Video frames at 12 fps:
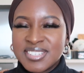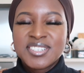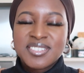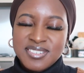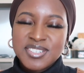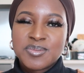
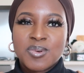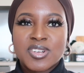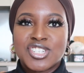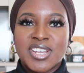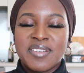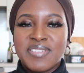just
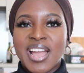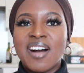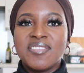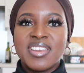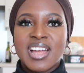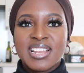watch it if you
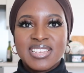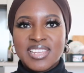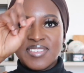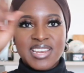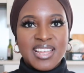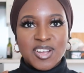haven't. I'll
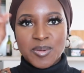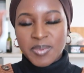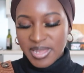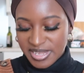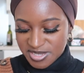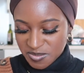leave a link up
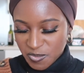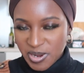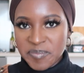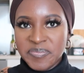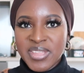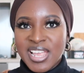here somewhere.